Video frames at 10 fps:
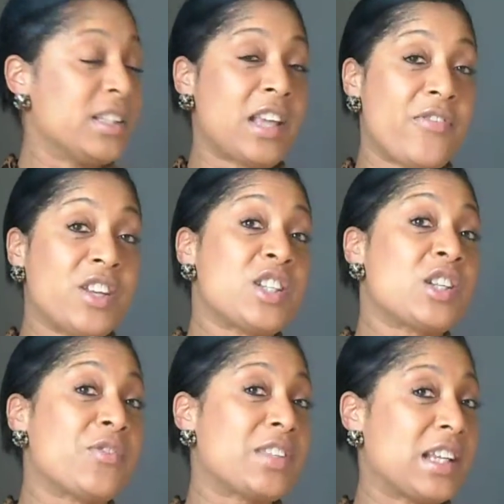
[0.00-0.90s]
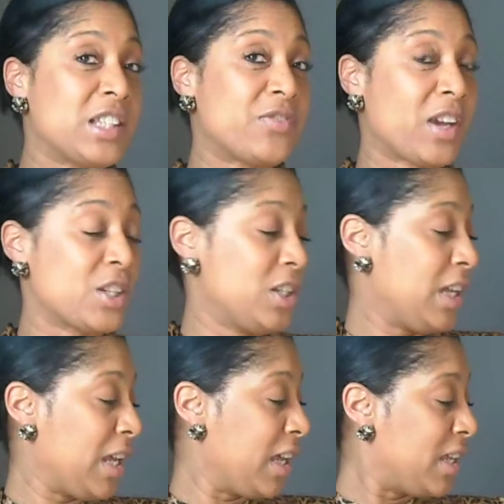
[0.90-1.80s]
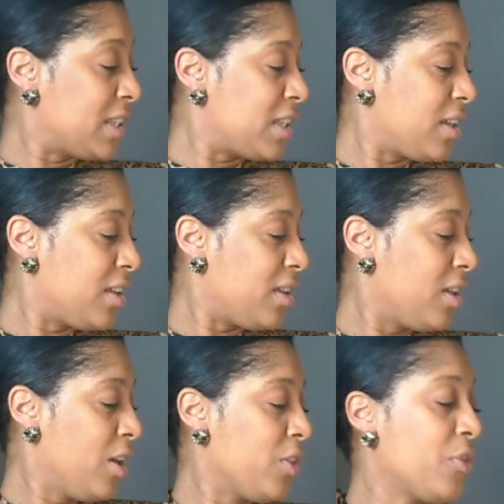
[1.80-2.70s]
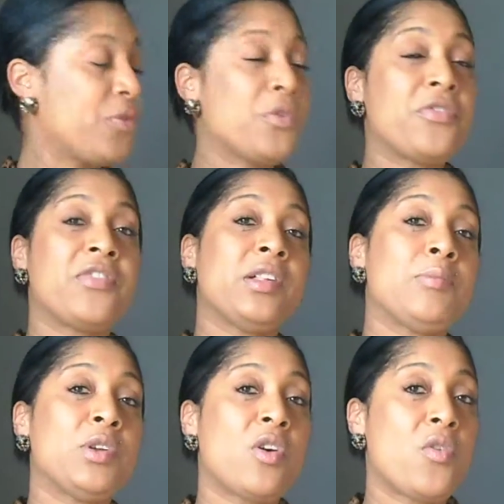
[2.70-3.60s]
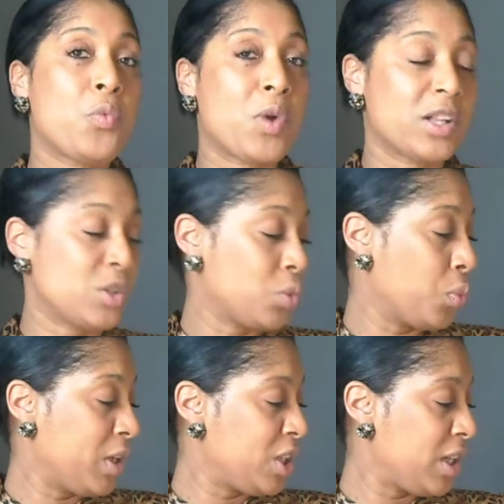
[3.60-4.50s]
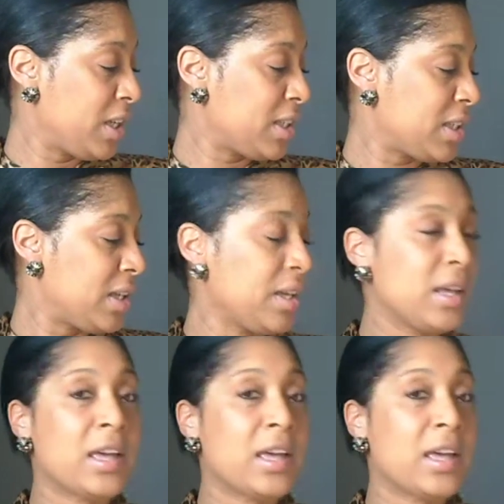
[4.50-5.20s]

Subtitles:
The definition of satisfaction is the fulfillment of one's wishes,